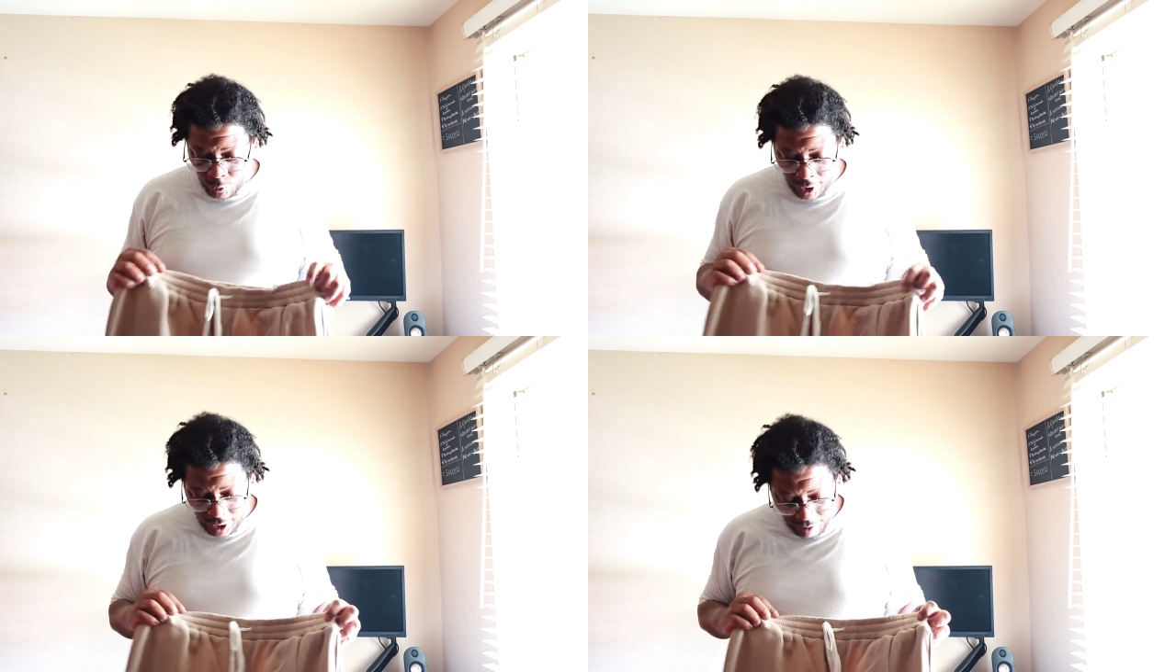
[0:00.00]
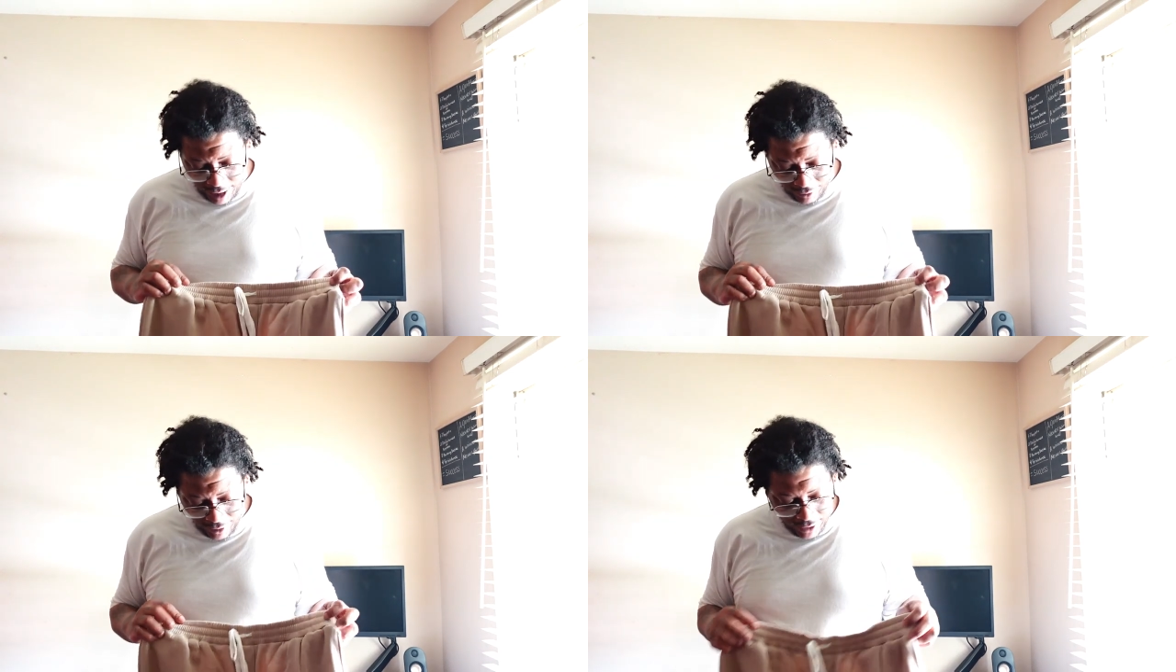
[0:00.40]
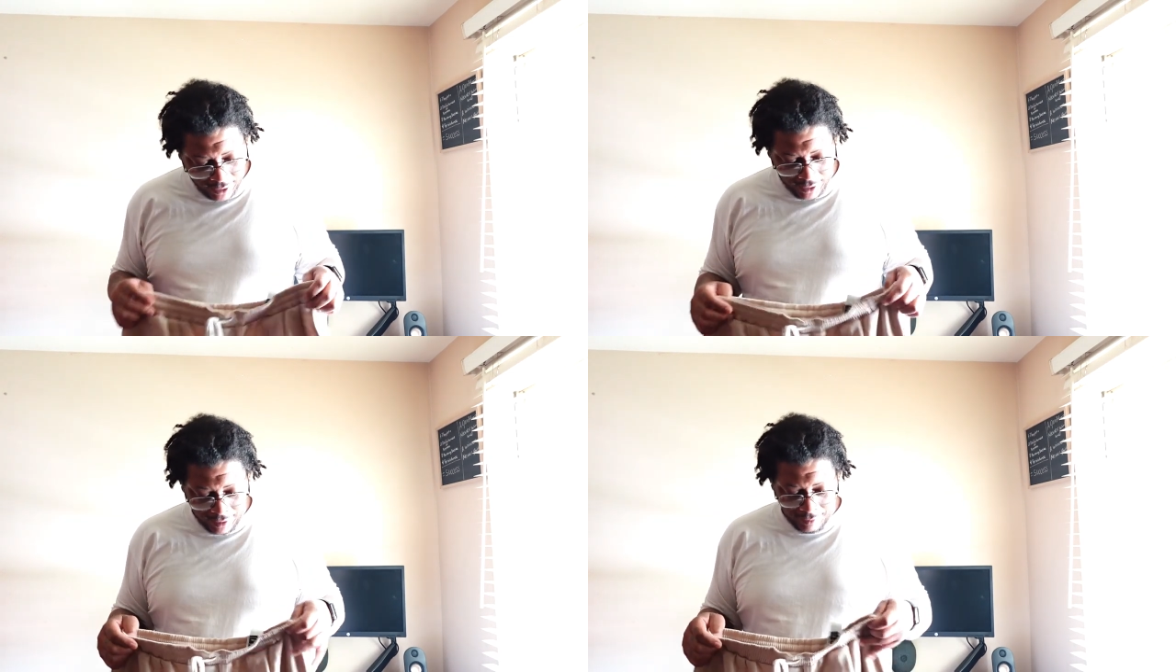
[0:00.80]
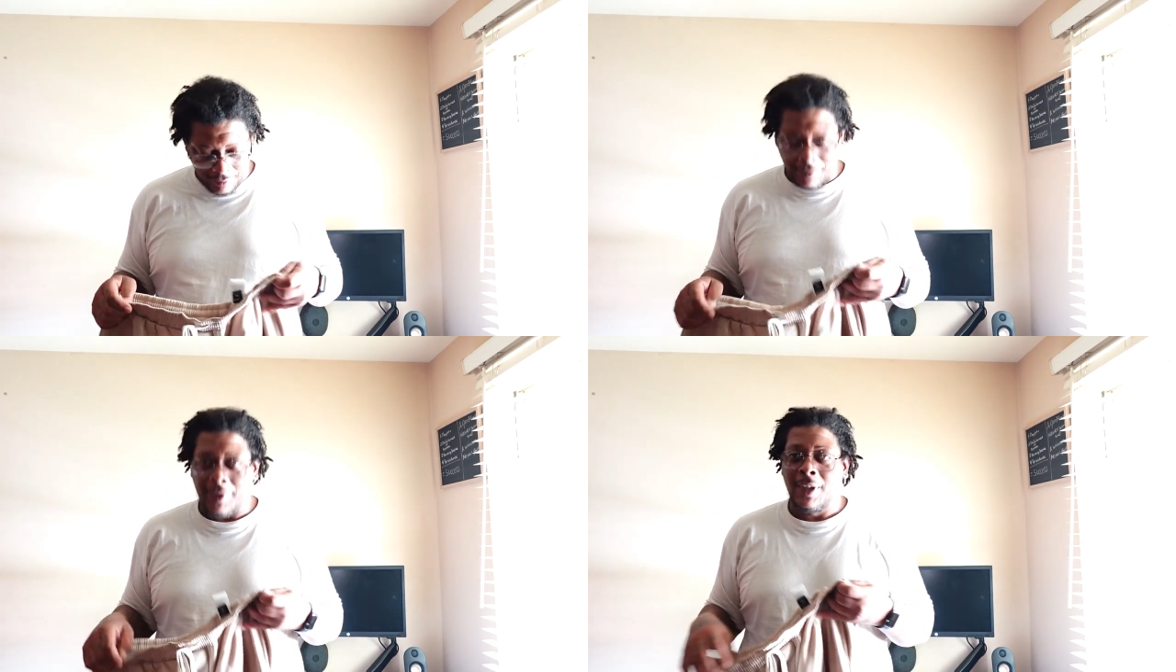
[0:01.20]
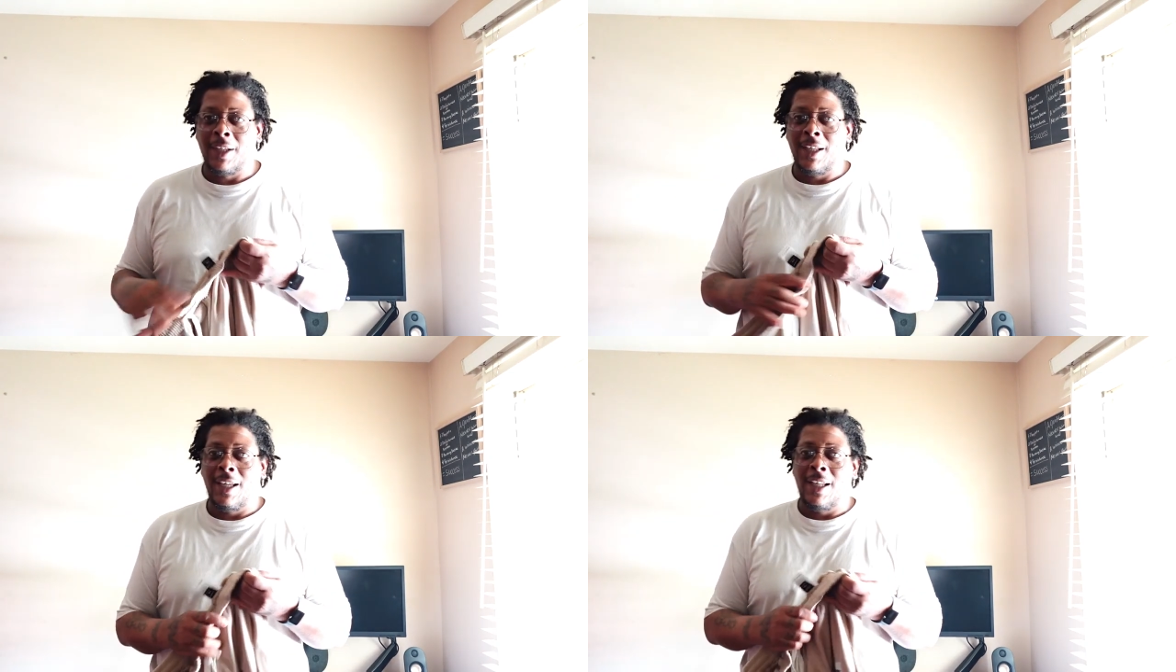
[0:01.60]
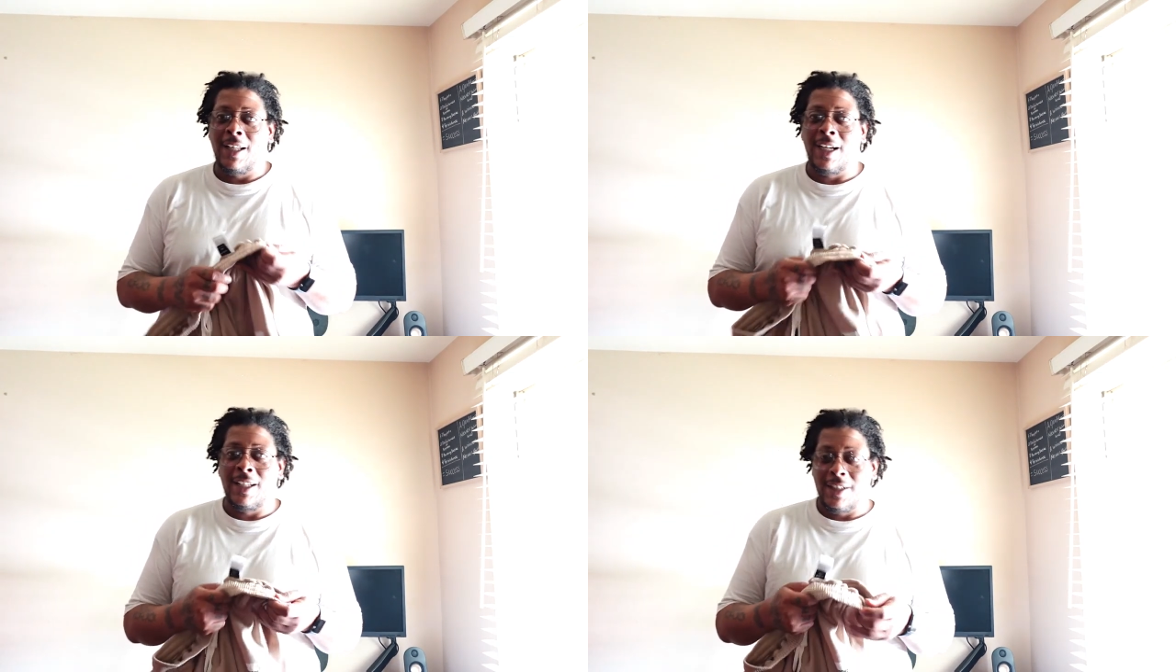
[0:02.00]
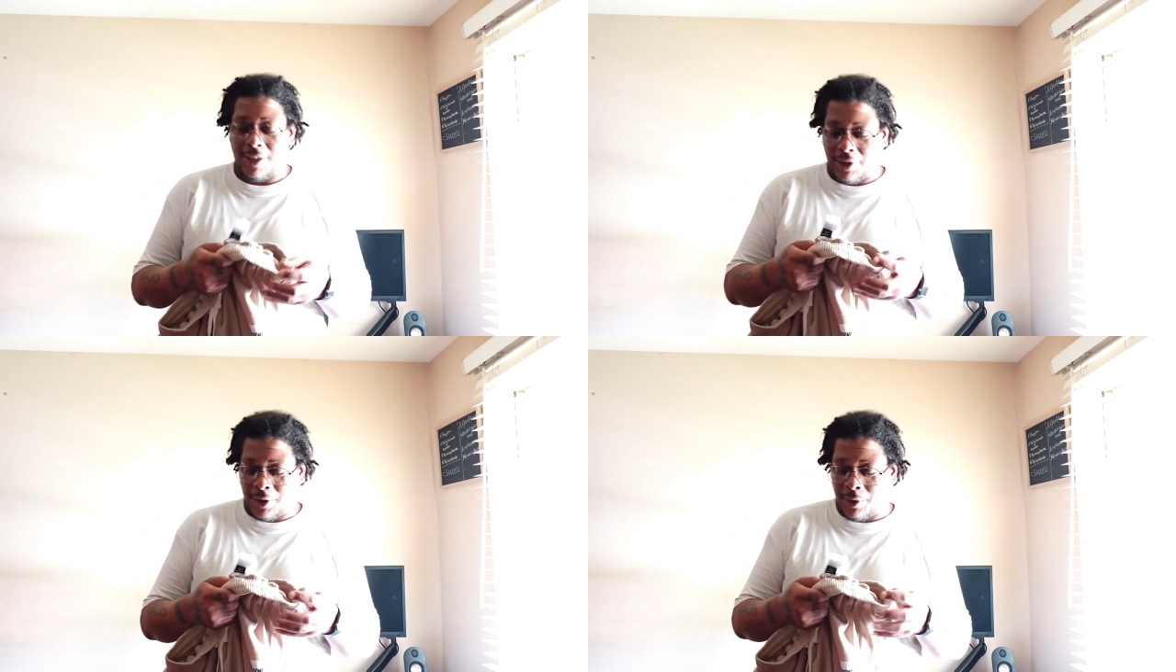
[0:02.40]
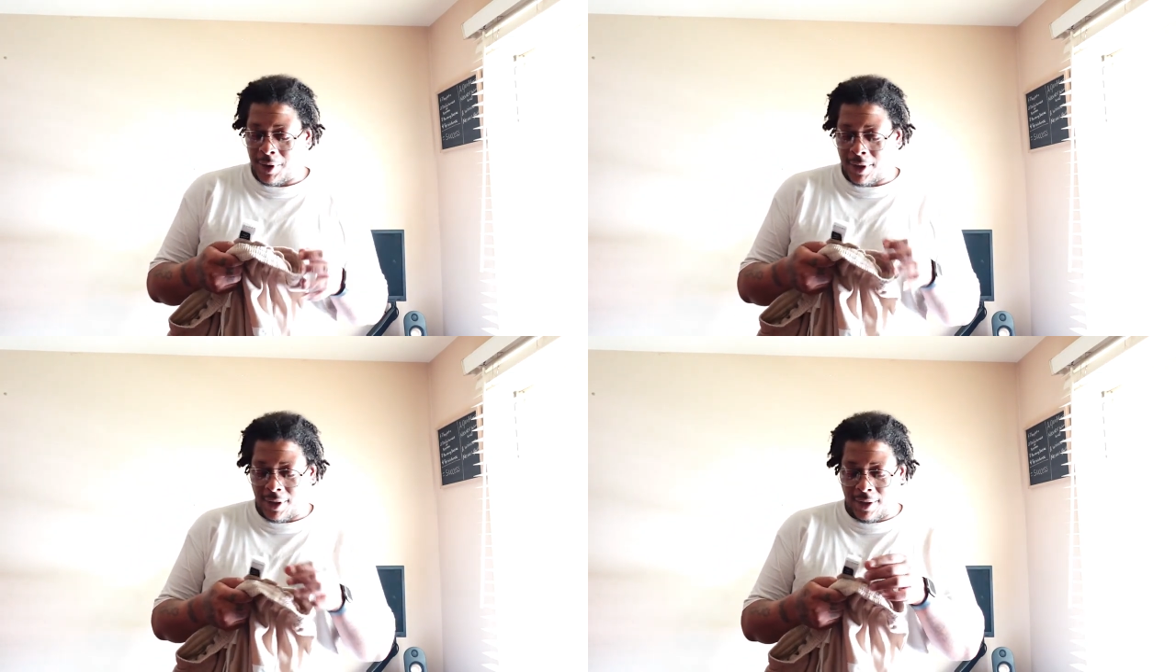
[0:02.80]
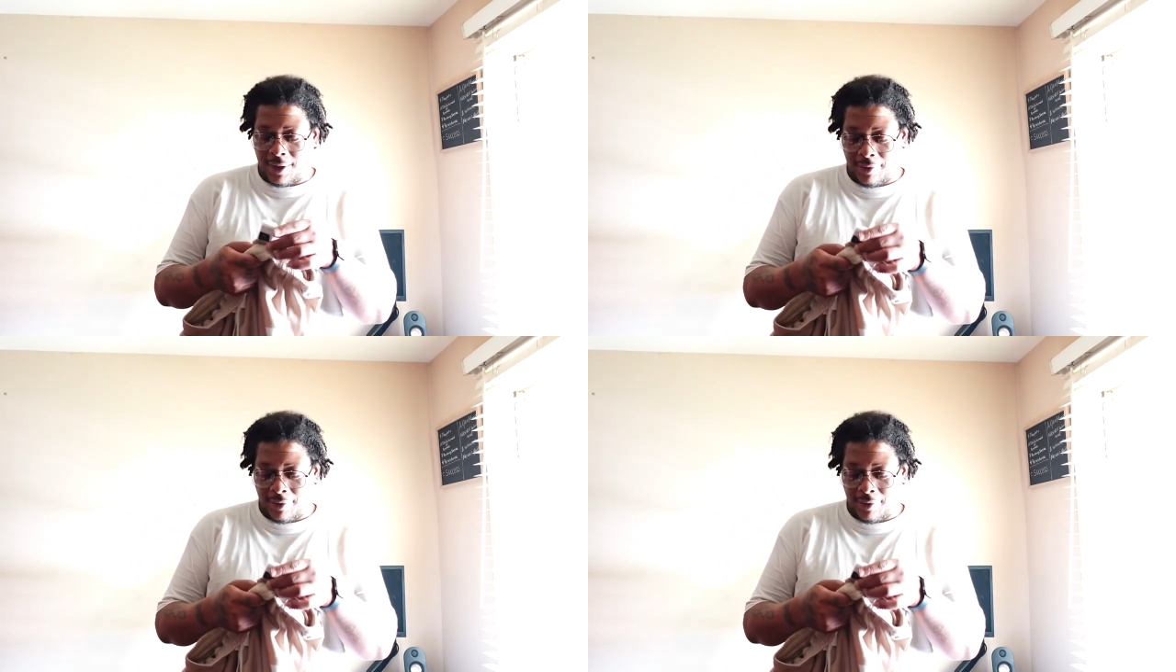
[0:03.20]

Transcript: weird about this that I just noticed